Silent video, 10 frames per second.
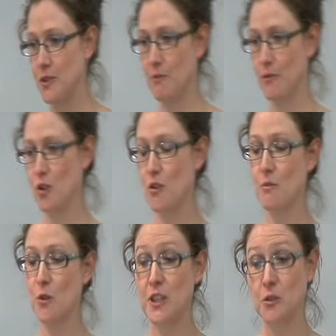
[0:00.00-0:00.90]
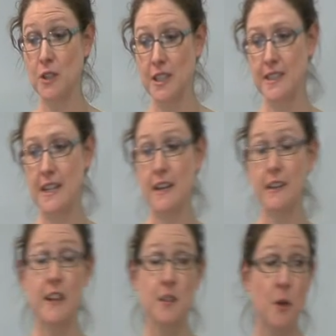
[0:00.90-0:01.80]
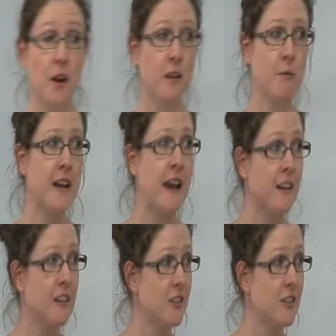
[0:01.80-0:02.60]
and grew them on his own estate, and that's partly why